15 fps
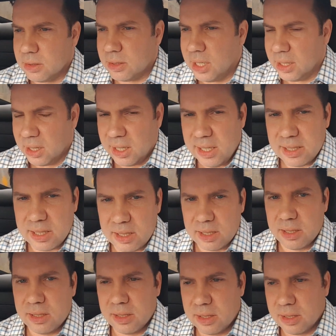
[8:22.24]
at
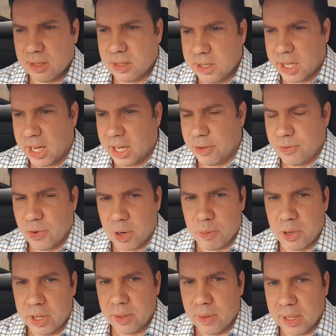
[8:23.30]
least getting
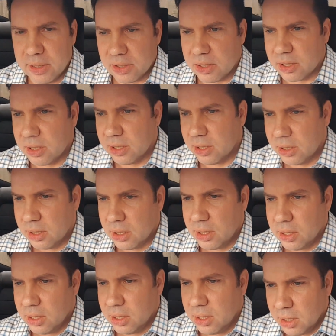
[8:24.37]
4.1s.
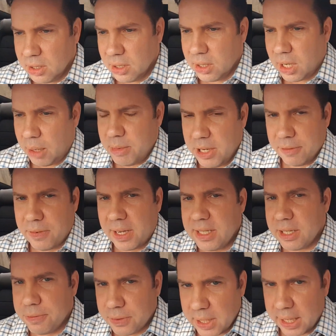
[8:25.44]
I mean, if I
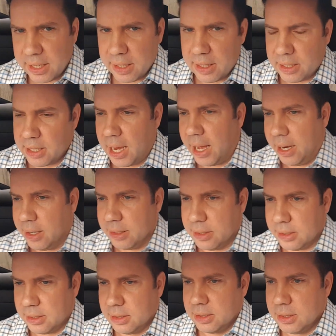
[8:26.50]
deflated the
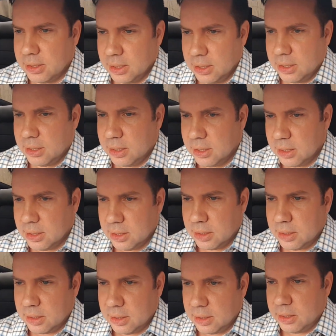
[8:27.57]
tires
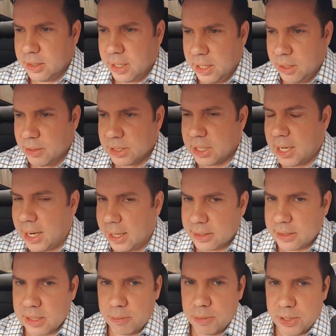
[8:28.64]
and it was a
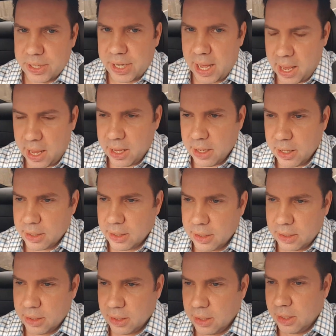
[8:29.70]
hot summer day
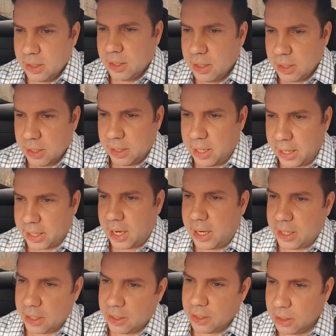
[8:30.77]
and I
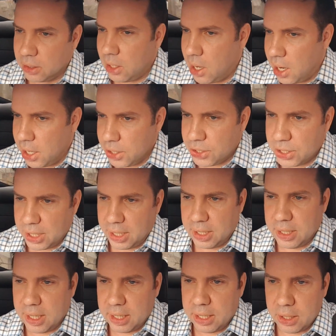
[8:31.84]
got a good launch
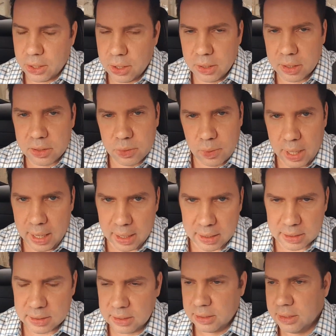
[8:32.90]
and it hooked
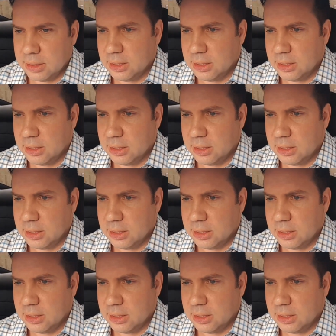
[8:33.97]
well,